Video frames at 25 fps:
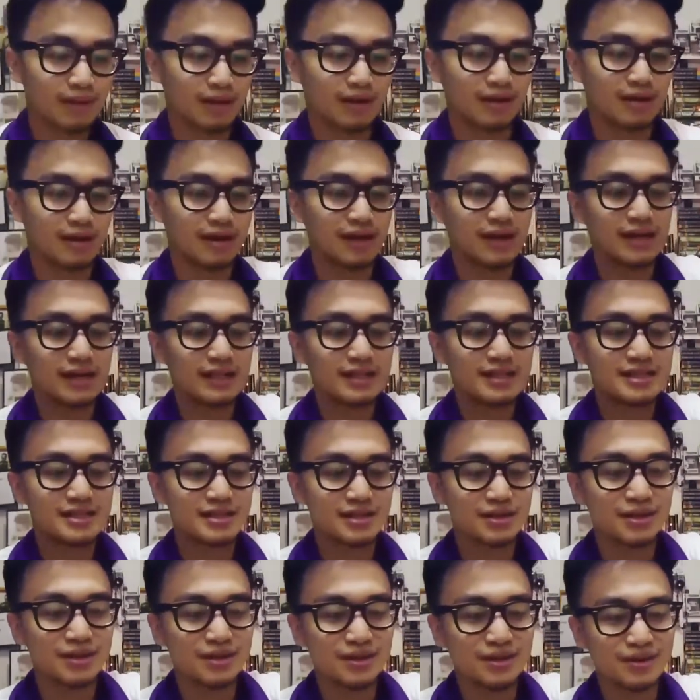All right,
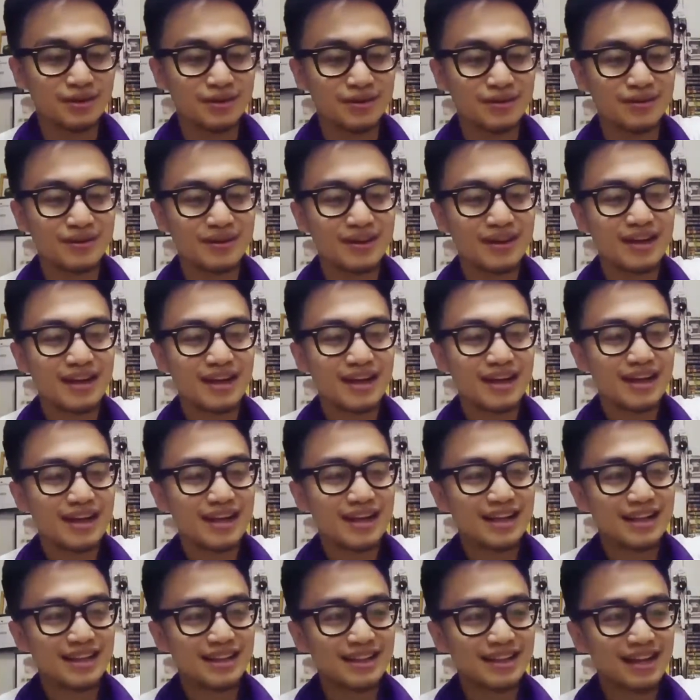so
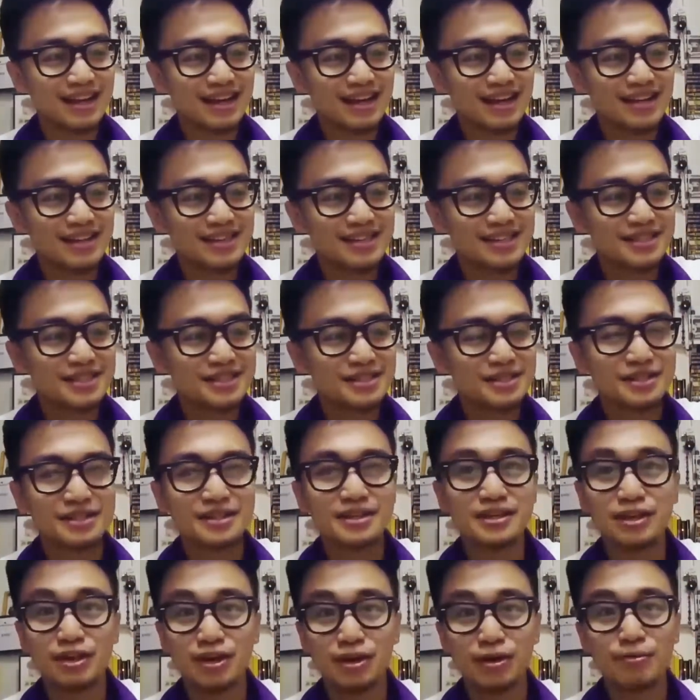let's
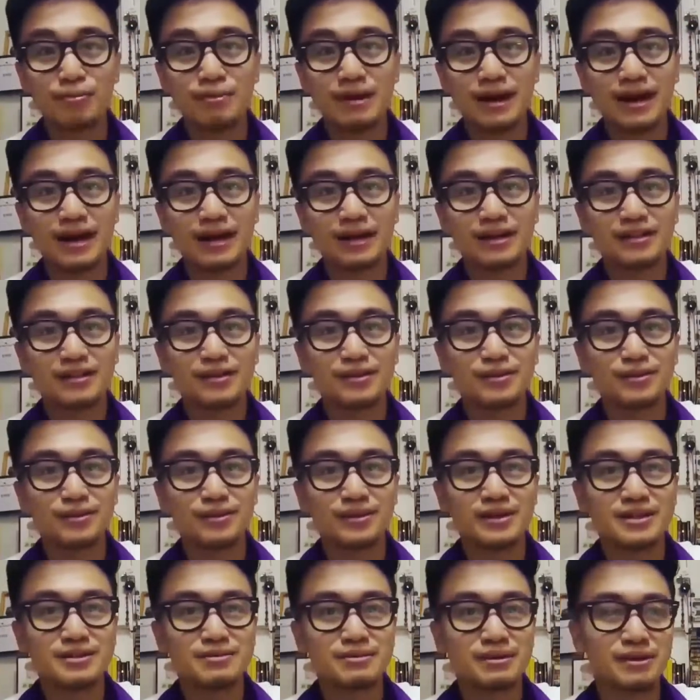go back to
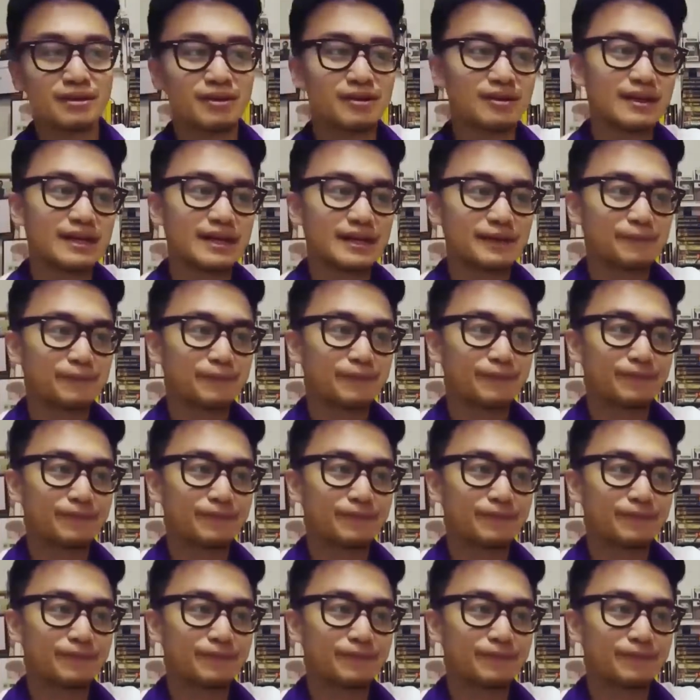this one. All right.